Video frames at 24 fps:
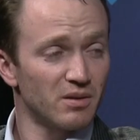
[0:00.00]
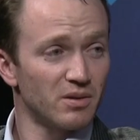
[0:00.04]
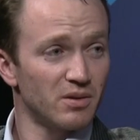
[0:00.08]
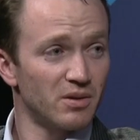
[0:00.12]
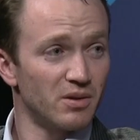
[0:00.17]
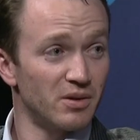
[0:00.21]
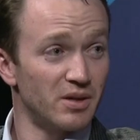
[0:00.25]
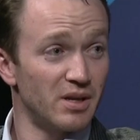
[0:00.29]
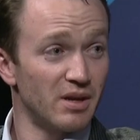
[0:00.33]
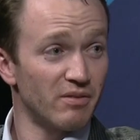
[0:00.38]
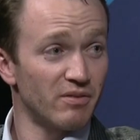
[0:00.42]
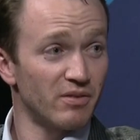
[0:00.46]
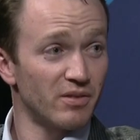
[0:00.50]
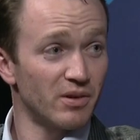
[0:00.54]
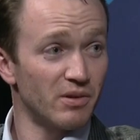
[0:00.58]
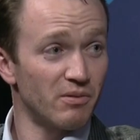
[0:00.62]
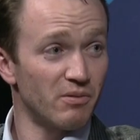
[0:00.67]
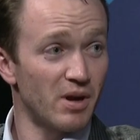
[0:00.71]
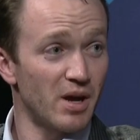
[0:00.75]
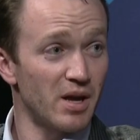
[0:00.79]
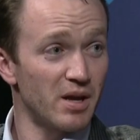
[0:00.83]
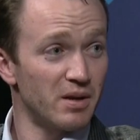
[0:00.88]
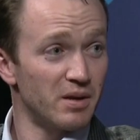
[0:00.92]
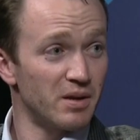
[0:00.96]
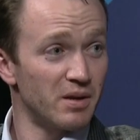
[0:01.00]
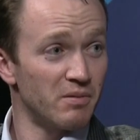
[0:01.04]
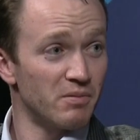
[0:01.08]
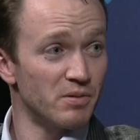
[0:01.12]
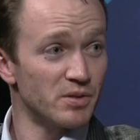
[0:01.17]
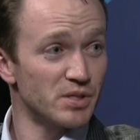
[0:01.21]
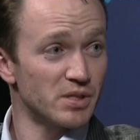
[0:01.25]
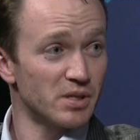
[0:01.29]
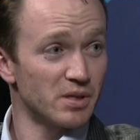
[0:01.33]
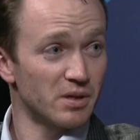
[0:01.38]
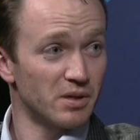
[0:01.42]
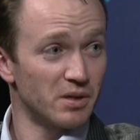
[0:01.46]
You're definitely right. It
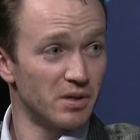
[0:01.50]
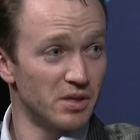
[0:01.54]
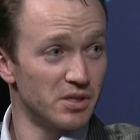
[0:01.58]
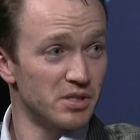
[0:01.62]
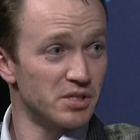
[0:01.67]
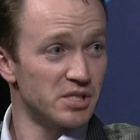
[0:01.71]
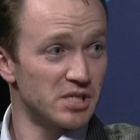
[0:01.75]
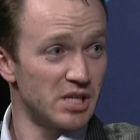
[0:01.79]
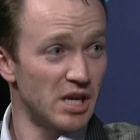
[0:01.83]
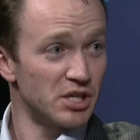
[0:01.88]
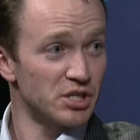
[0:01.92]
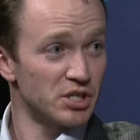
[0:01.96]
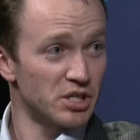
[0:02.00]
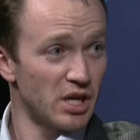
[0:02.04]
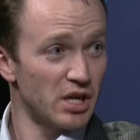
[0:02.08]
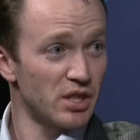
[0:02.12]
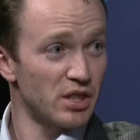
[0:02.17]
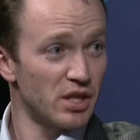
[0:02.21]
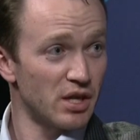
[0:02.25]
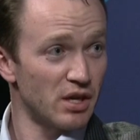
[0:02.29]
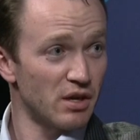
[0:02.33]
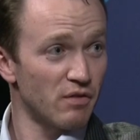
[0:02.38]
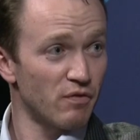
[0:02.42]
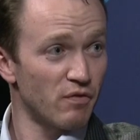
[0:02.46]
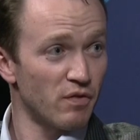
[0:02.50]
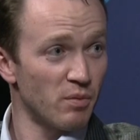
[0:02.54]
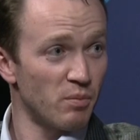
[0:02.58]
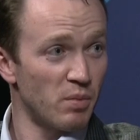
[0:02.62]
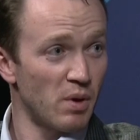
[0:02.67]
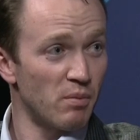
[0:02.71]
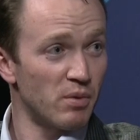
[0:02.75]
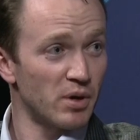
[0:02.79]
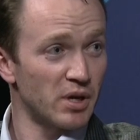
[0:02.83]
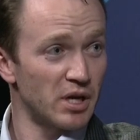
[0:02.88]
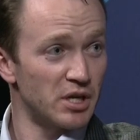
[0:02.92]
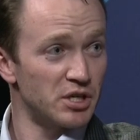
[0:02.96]
was a good session, I think, for
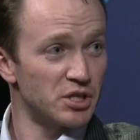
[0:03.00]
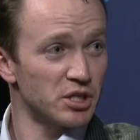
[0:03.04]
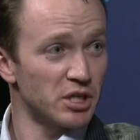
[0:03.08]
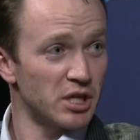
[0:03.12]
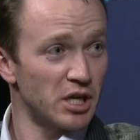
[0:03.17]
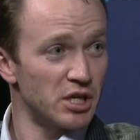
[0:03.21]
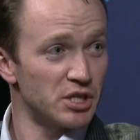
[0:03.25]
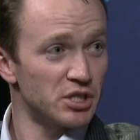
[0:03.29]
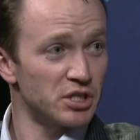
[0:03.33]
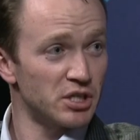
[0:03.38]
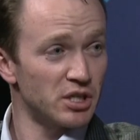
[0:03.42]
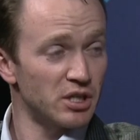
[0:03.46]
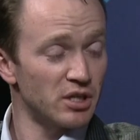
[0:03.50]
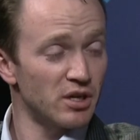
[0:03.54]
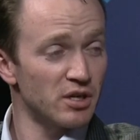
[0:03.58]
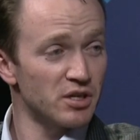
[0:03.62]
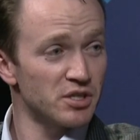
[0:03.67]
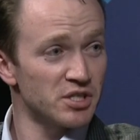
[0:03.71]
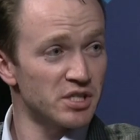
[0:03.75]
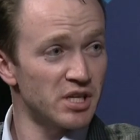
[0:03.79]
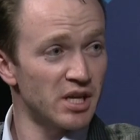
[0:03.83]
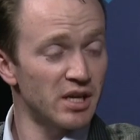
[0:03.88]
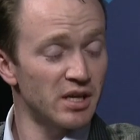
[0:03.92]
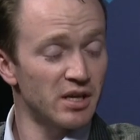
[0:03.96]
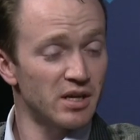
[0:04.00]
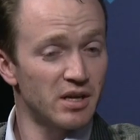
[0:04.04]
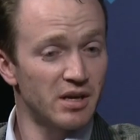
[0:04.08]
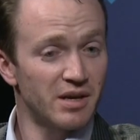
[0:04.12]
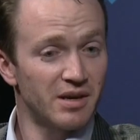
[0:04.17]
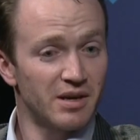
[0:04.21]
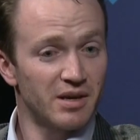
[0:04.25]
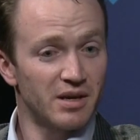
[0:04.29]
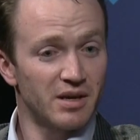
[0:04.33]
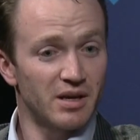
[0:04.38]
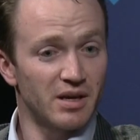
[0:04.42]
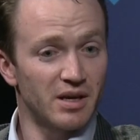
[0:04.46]
public education in our state.
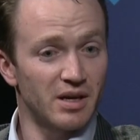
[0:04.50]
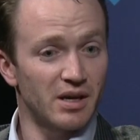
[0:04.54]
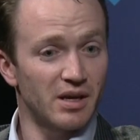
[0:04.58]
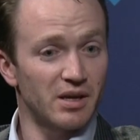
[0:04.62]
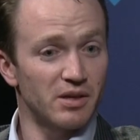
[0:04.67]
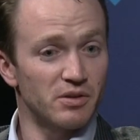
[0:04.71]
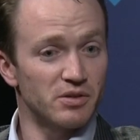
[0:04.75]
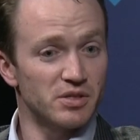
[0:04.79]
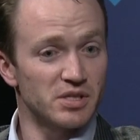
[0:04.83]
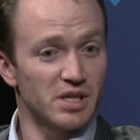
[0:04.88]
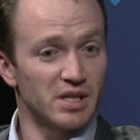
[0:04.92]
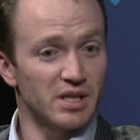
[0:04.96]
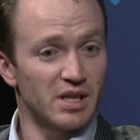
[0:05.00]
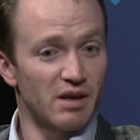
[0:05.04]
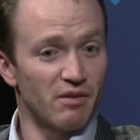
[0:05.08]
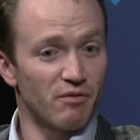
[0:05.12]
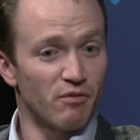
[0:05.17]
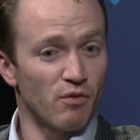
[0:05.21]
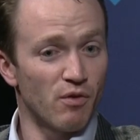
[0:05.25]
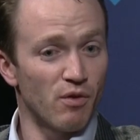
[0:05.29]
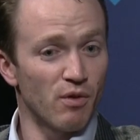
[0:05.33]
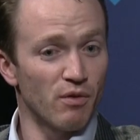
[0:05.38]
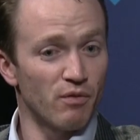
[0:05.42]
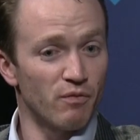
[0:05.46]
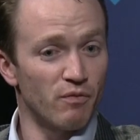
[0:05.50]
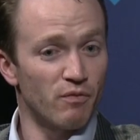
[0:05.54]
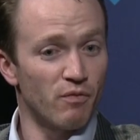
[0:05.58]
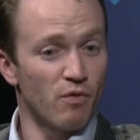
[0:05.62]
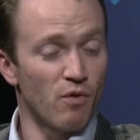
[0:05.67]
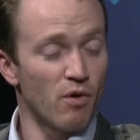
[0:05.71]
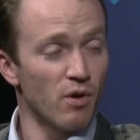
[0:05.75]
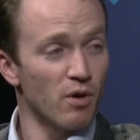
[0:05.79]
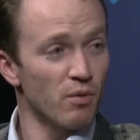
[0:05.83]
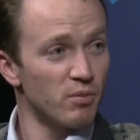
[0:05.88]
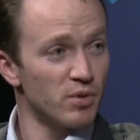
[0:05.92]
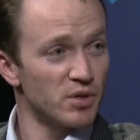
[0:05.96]
Uh, you said that four and
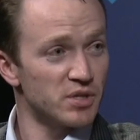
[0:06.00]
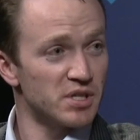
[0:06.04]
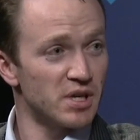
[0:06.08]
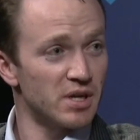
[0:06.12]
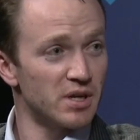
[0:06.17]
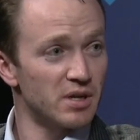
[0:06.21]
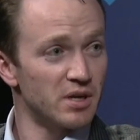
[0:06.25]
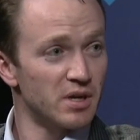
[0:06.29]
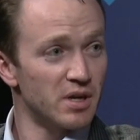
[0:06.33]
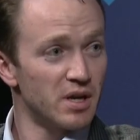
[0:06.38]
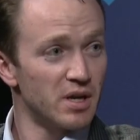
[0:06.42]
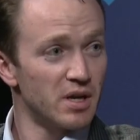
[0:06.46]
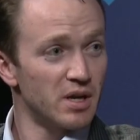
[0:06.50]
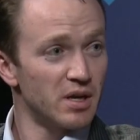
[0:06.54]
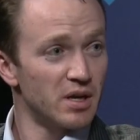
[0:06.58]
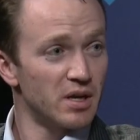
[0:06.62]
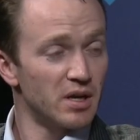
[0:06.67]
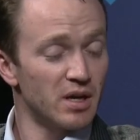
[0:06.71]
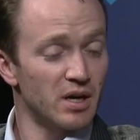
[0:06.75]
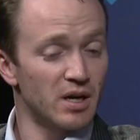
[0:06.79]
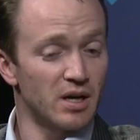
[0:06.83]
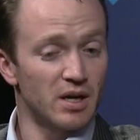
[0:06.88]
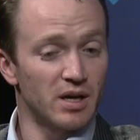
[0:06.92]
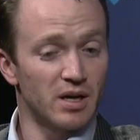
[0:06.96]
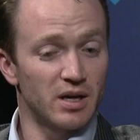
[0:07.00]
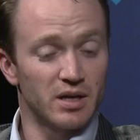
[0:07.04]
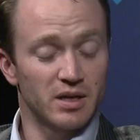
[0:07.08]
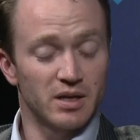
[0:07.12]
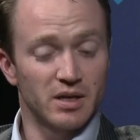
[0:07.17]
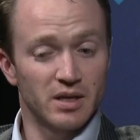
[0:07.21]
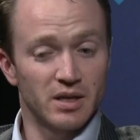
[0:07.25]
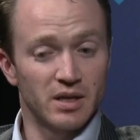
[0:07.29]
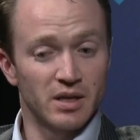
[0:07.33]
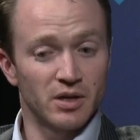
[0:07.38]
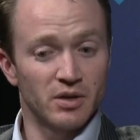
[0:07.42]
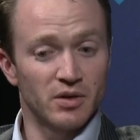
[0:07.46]
four percent uh,
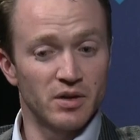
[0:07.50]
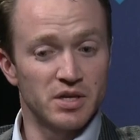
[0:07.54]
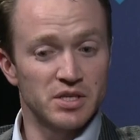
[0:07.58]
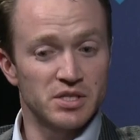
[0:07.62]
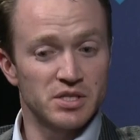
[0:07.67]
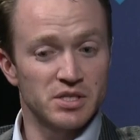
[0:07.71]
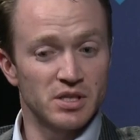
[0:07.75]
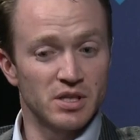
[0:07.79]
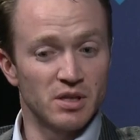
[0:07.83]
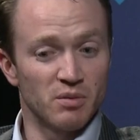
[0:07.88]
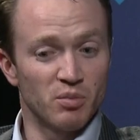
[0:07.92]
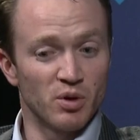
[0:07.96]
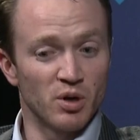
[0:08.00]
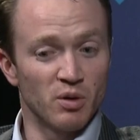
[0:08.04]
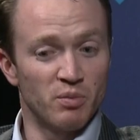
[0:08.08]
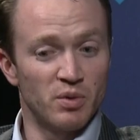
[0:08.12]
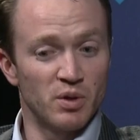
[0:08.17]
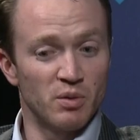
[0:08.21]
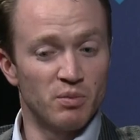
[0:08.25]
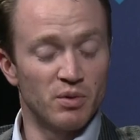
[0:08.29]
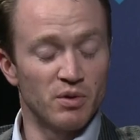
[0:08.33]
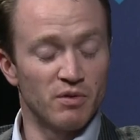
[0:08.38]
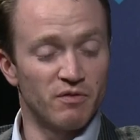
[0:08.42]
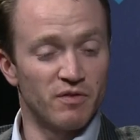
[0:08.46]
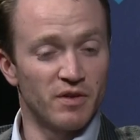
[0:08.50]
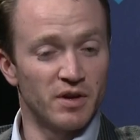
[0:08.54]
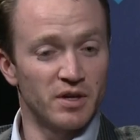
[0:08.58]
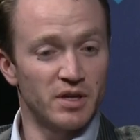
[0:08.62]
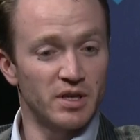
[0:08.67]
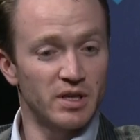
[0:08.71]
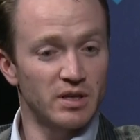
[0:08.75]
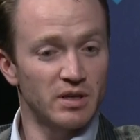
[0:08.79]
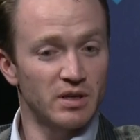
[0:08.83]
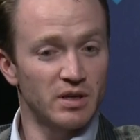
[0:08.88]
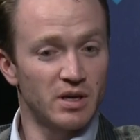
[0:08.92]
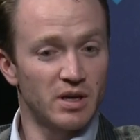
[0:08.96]
increase to the per pupil
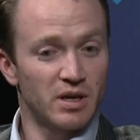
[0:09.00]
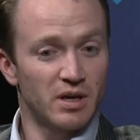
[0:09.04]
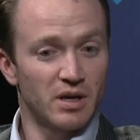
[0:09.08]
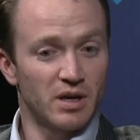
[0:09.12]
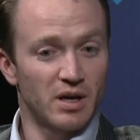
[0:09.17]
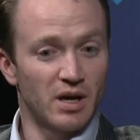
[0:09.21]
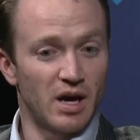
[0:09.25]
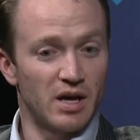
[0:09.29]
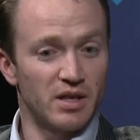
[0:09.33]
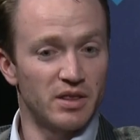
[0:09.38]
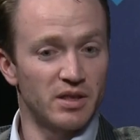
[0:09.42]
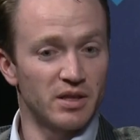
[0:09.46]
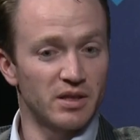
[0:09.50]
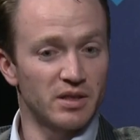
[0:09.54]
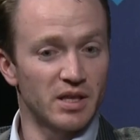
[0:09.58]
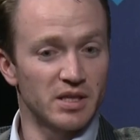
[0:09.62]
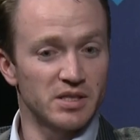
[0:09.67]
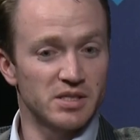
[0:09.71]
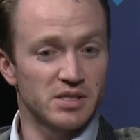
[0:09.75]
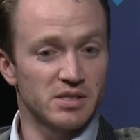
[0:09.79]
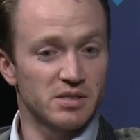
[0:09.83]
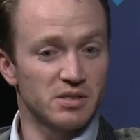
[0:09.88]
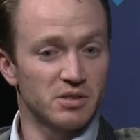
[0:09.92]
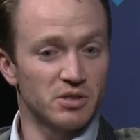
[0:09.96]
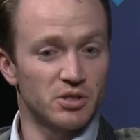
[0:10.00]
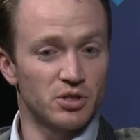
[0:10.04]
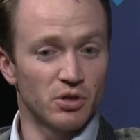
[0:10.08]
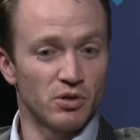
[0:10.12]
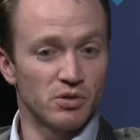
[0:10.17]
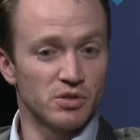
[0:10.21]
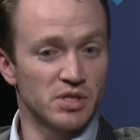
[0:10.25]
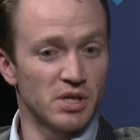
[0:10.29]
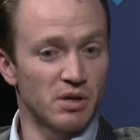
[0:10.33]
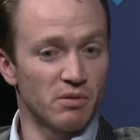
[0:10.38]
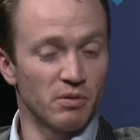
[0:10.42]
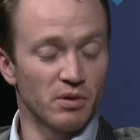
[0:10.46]
funding. I think that
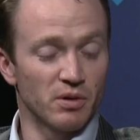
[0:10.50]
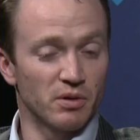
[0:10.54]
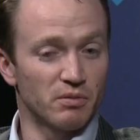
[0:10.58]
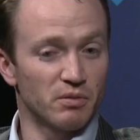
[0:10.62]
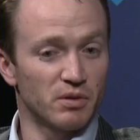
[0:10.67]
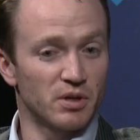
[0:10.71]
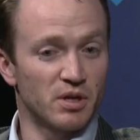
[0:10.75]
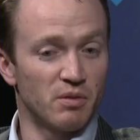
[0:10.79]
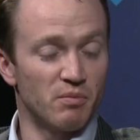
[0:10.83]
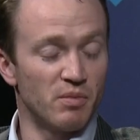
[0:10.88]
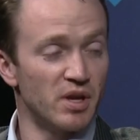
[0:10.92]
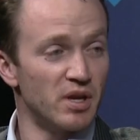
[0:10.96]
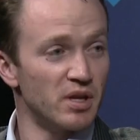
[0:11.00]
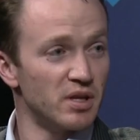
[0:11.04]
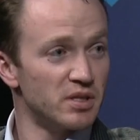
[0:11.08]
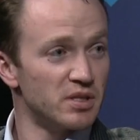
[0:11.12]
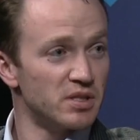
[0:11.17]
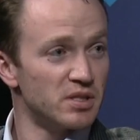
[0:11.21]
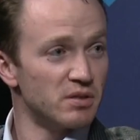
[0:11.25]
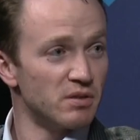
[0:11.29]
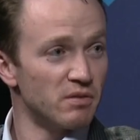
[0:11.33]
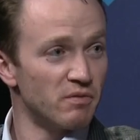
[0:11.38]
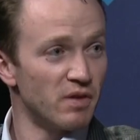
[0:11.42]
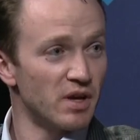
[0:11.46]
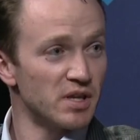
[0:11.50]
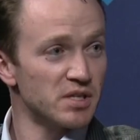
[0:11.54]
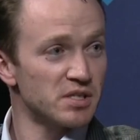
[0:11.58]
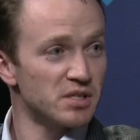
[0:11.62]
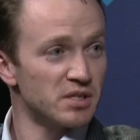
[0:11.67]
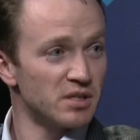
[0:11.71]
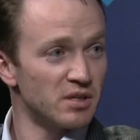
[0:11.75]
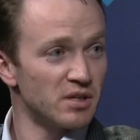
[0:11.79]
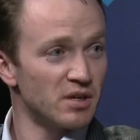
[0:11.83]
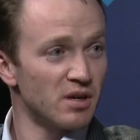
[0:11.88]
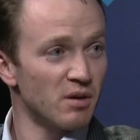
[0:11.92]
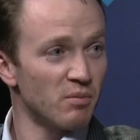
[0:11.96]
shows that we're committed to
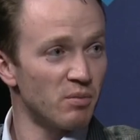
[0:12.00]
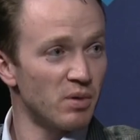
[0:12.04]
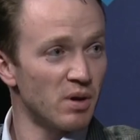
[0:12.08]
investing in our